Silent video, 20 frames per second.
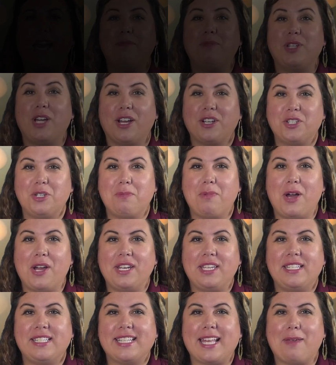I'm Dr.
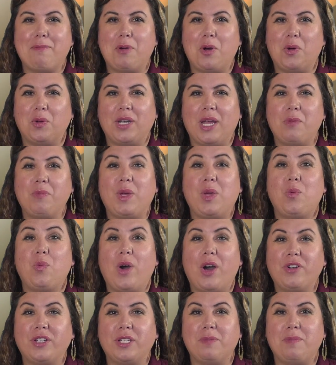Bonnie Seipelt, and we
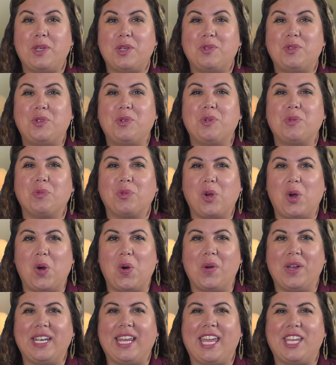welcome you to
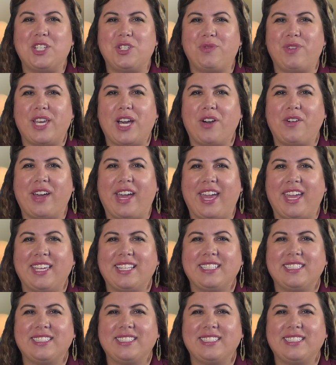enroll in HVLA.